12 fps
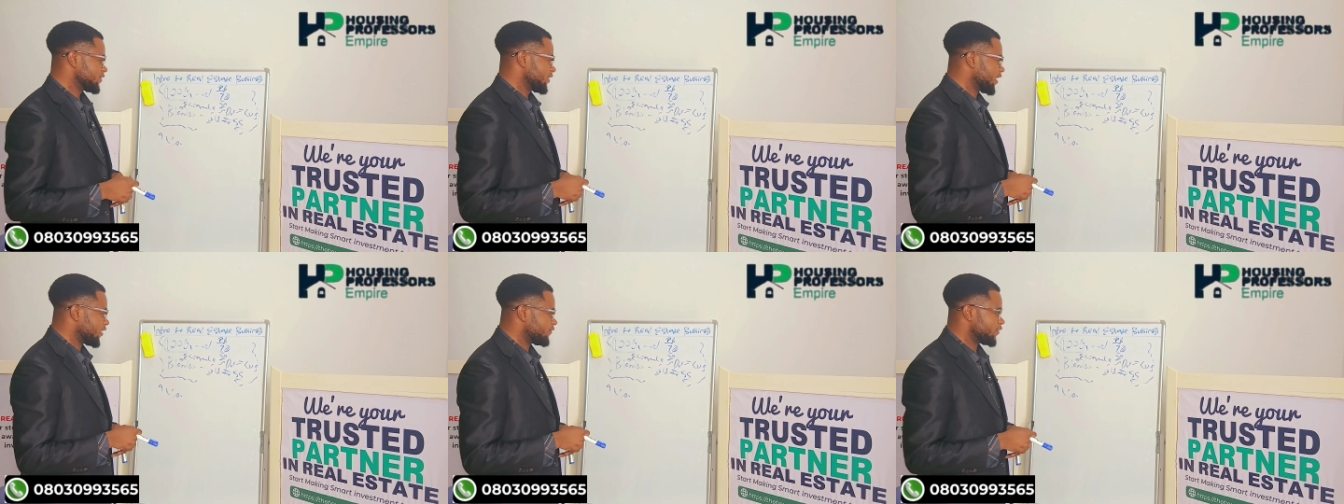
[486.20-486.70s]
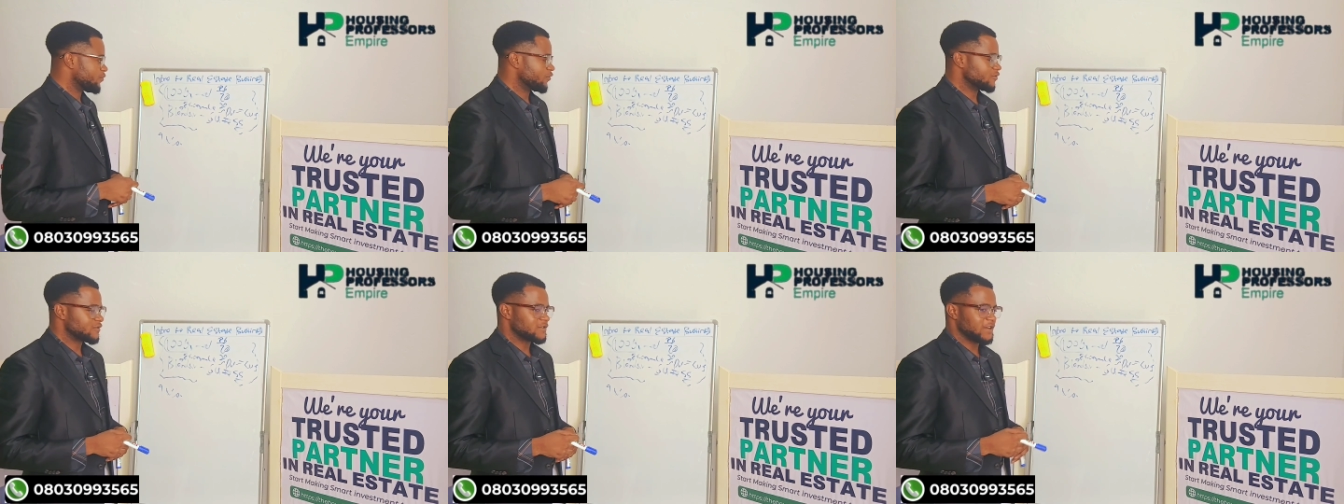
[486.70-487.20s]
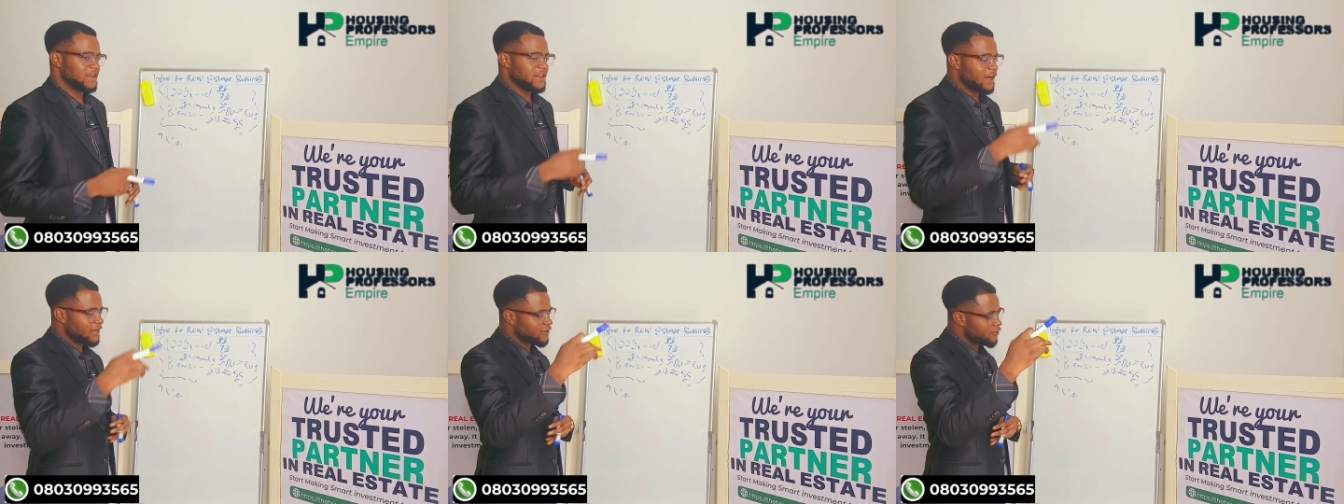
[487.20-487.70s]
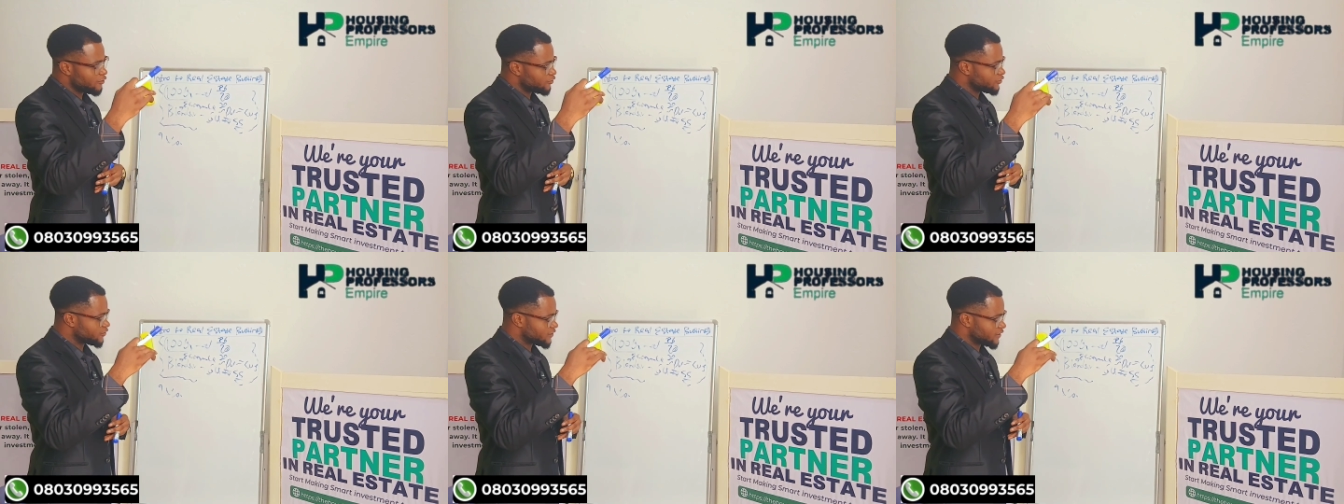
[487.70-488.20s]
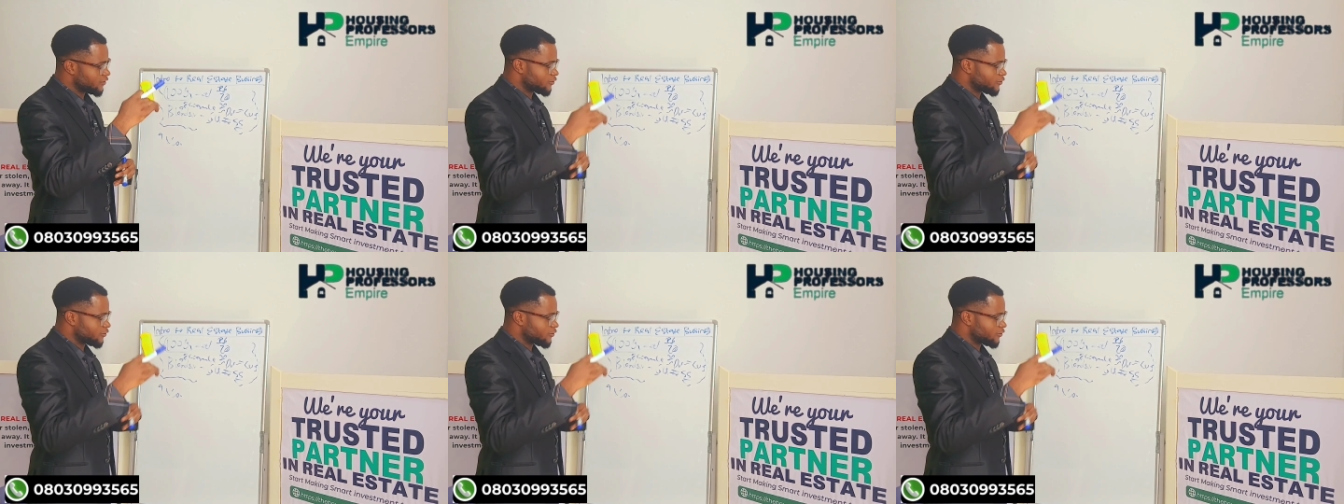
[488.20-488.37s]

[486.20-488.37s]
Every month. Either it goes,